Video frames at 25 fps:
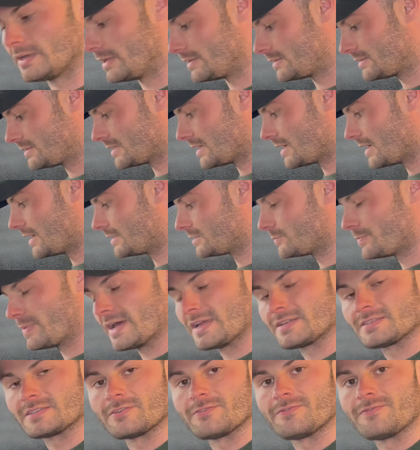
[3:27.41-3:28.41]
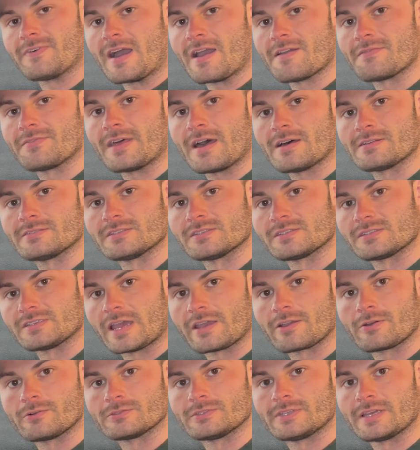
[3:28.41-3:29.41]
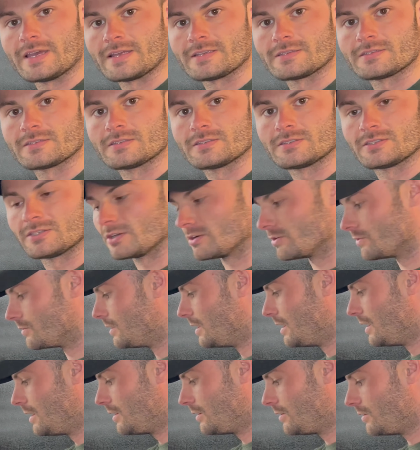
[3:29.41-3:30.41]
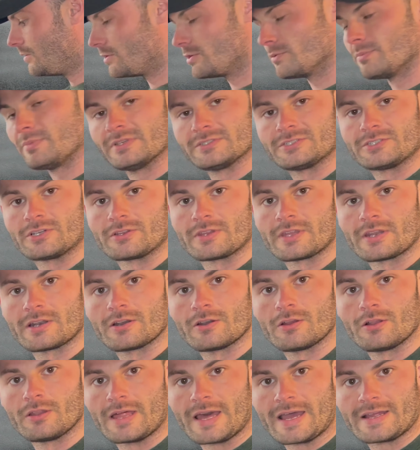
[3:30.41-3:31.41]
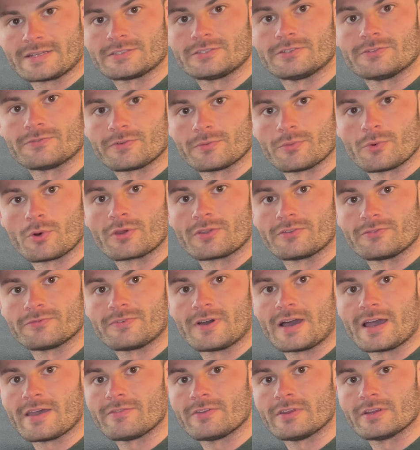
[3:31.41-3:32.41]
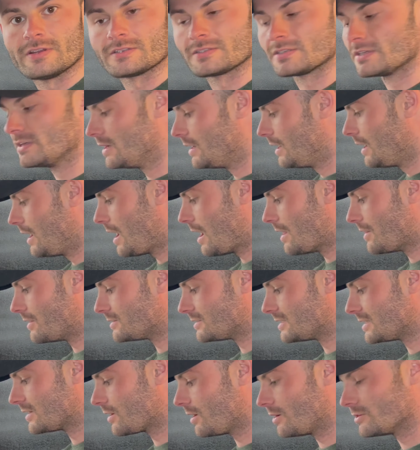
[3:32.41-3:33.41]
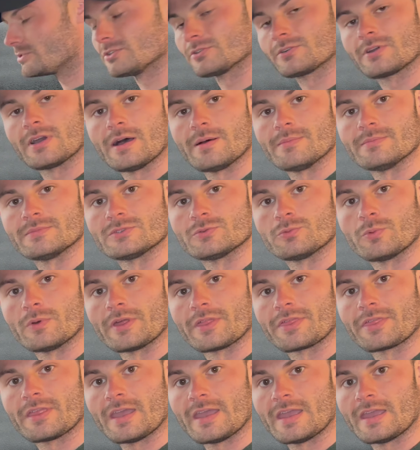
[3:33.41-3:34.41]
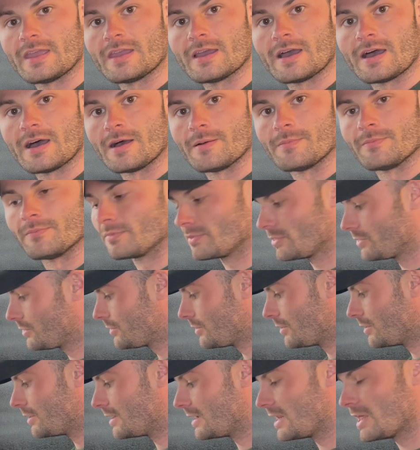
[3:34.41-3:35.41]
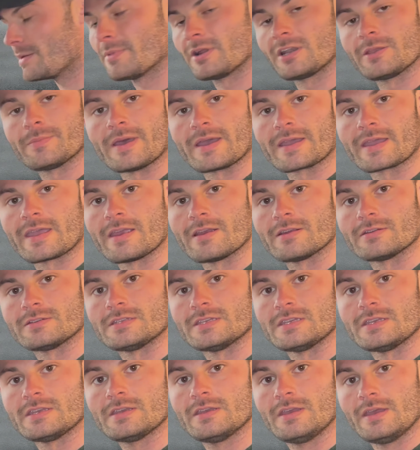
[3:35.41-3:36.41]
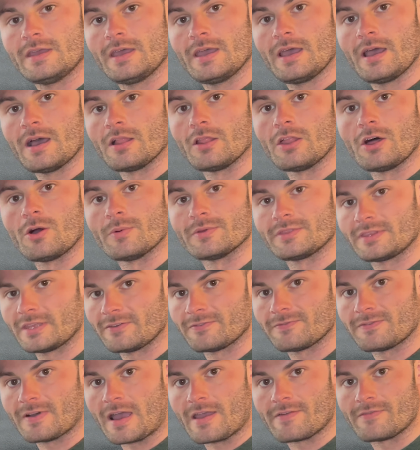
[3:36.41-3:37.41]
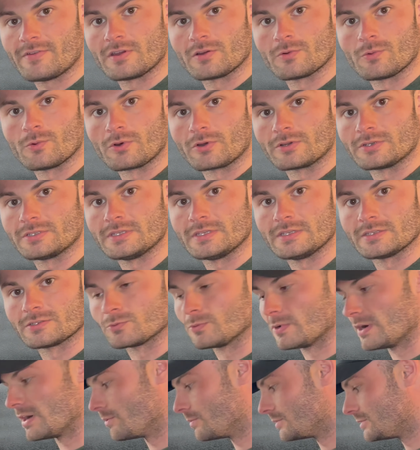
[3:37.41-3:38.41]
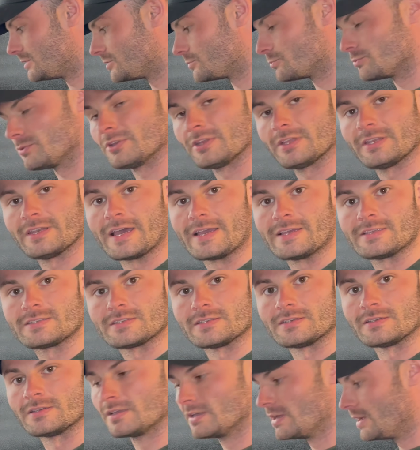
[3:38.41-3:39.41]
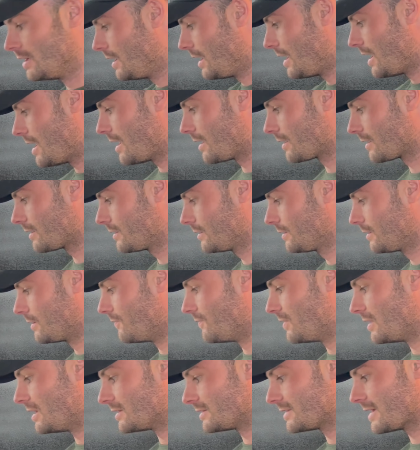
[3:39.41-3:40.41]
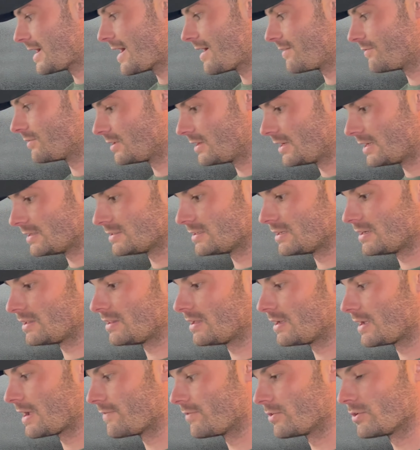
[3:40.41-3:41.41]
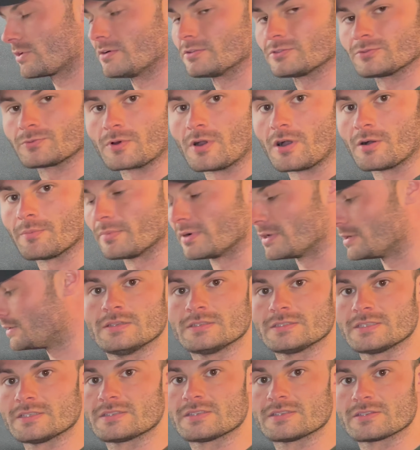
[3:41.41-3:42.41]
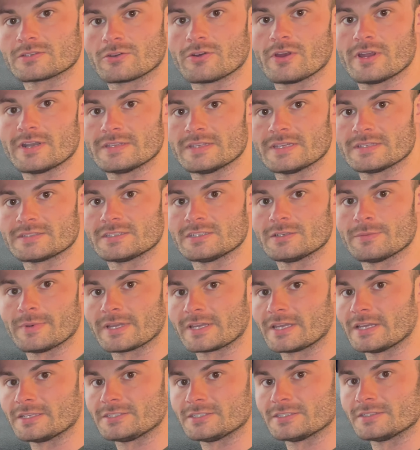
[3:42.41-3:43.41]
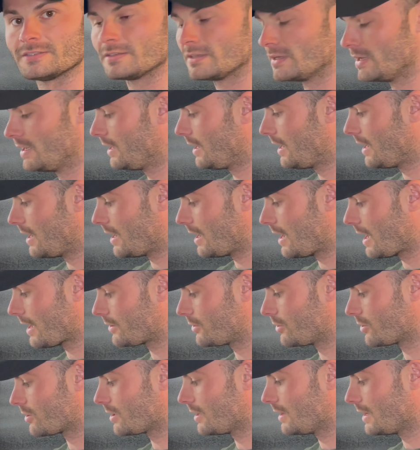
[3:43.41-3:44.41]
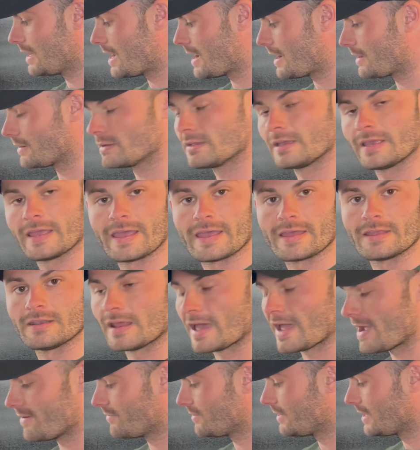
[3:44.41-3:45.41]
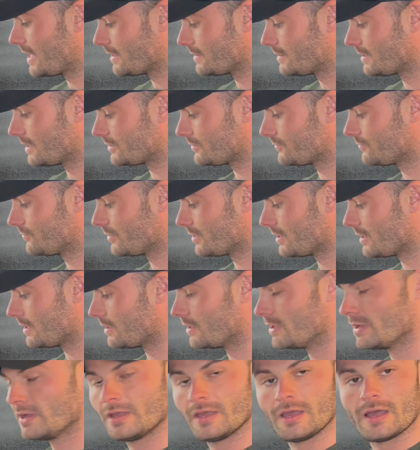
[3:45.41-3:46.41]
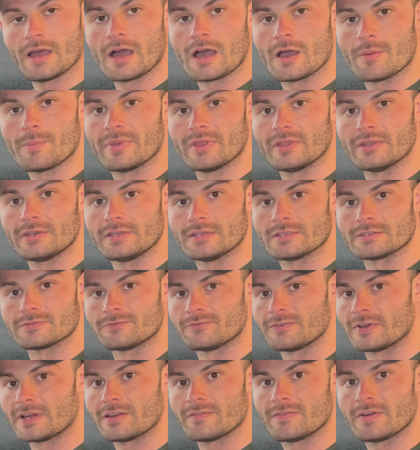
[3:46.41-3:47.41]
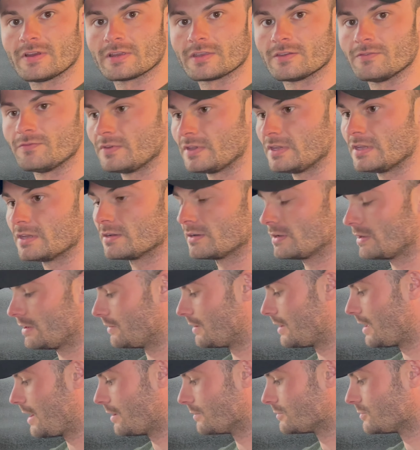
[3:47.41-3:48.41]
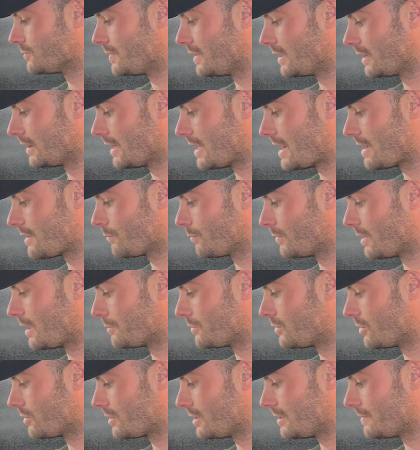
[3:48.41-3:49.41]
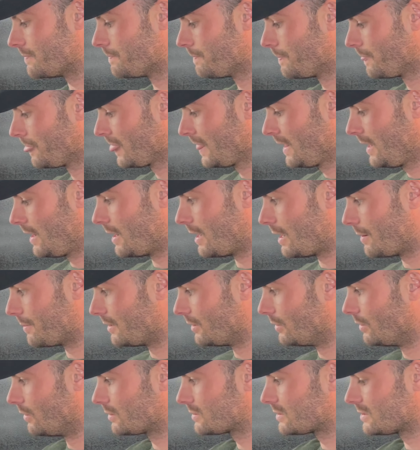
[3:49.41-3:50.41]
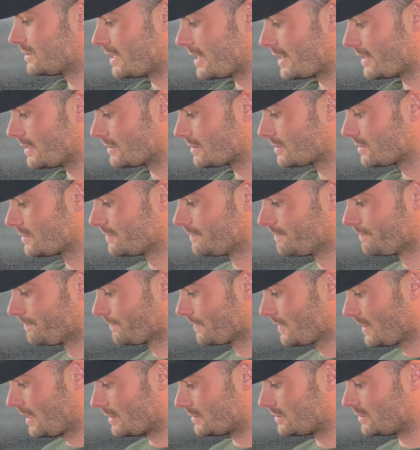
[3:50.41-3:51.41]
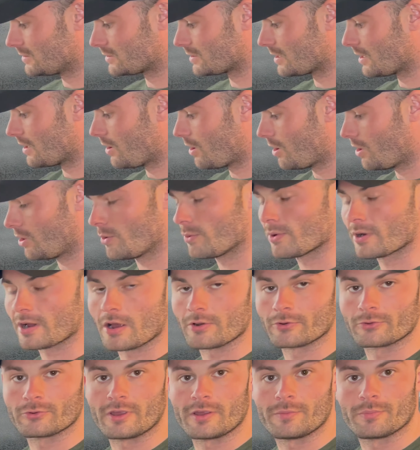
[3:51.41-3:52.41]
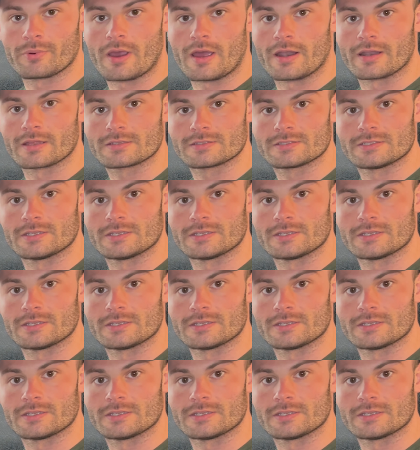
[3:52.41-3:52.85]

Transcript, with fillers: It's, uh, it's passed the 5,000 cycle test, so you can be sure that it'll last you for more than five years. Uh, this thing also comes with a 30-day um, money-back guarantee along with a five-year warranty as well, which is really nice and uh, convenient to have in case anything ever goes wrong. But so this is a great addition to my kitchen. Uh, I cook a lot and having that touch-free uh, ability is very, very convenient and helps me a lot when I'm cooking. Um, it looks nice. It's just an all-around great product.